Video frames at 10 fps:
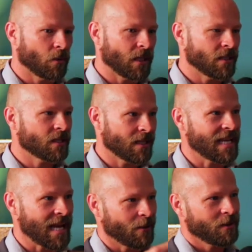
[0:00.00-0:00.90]
going into
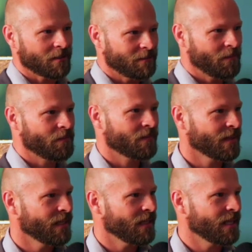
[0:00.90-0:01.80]
the out.
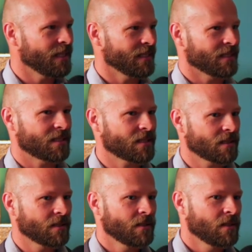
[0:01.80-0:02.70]
Yeah.
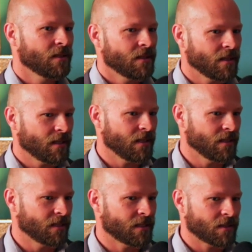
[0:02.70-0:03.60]
Is
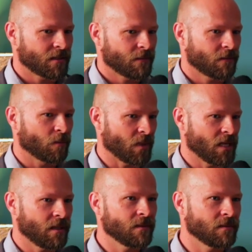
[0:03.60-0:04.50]
is for
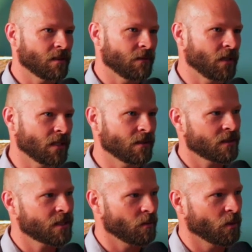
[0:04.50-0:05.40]
me living in
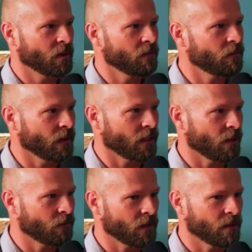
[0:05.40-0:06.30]
suburban
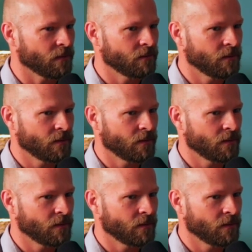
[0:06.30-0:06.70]
Philadelphia.